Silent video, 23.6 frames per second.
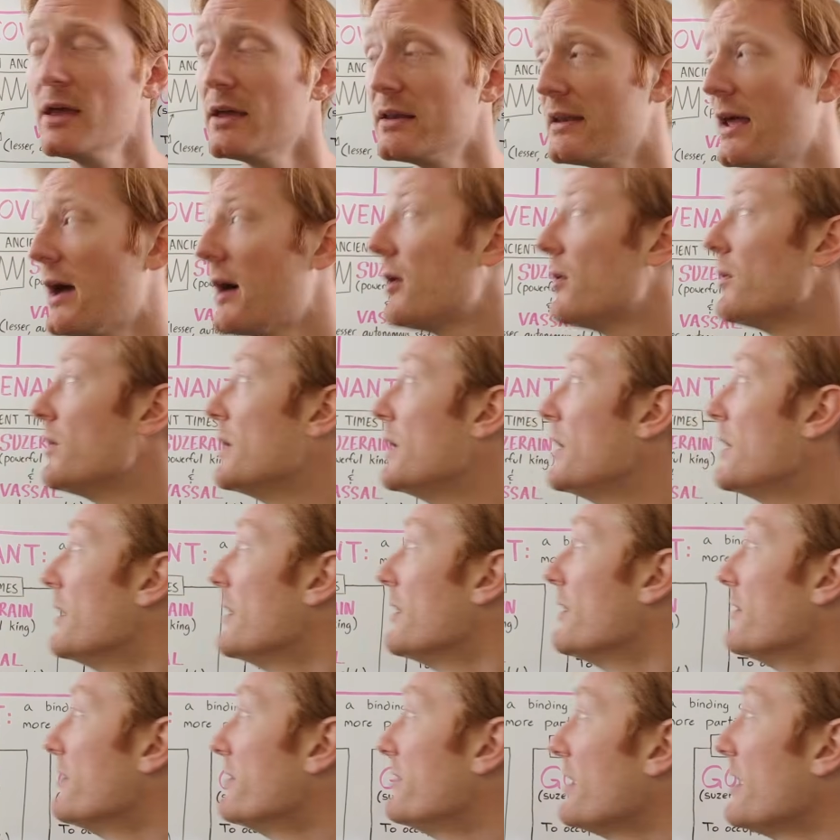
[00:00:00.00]
Now,
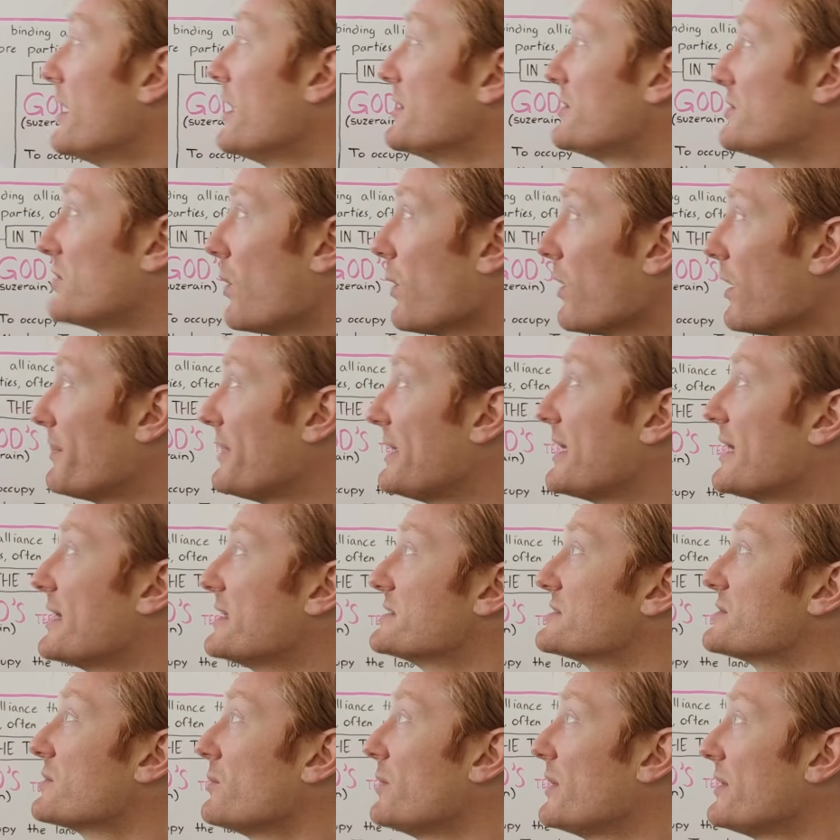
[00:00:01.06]
the Torah
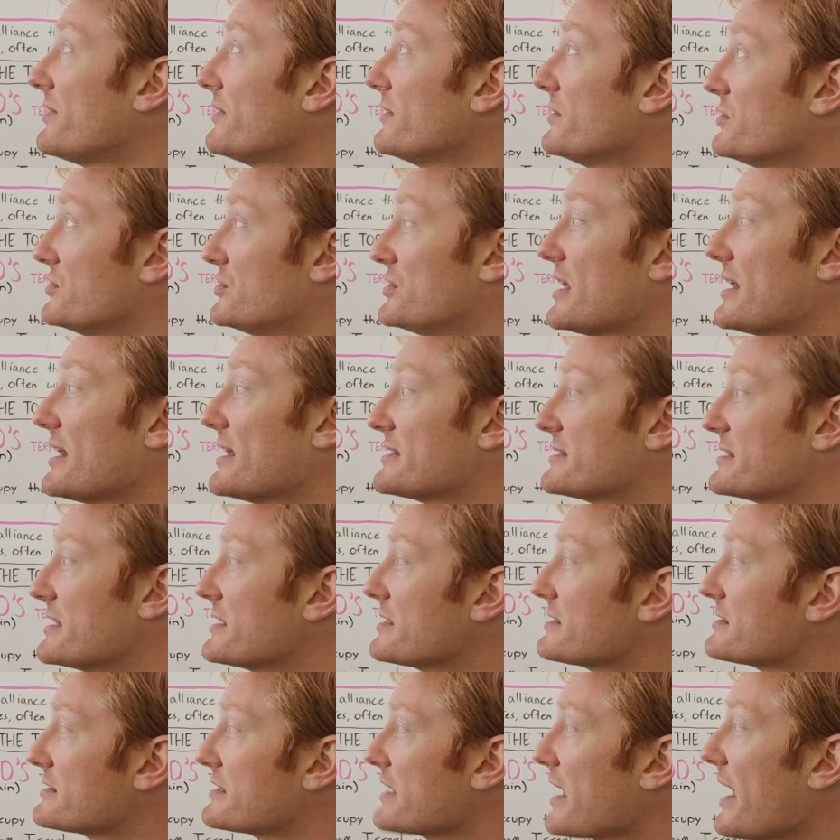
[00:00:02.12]
begins with Genesis,